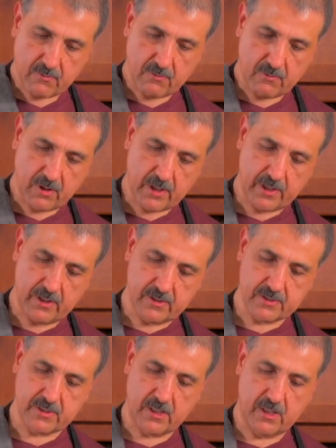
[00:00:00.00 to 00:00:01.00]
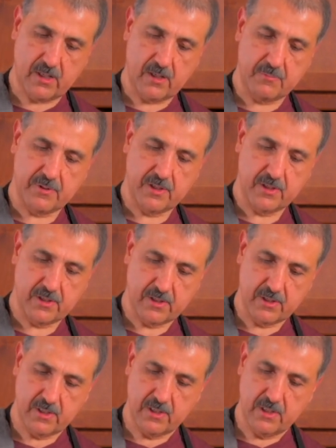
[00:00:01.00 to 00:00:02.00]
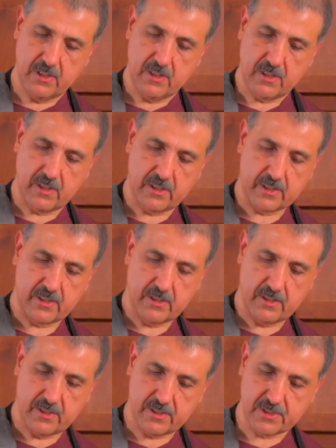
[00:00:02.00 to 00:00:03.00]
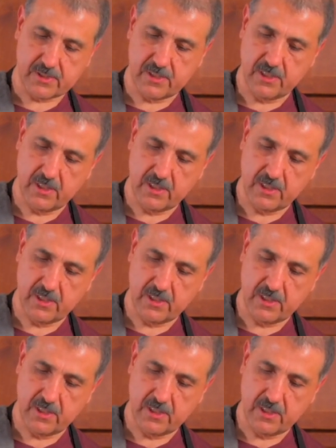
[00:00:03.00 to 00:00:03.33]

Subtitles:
right on top, like this.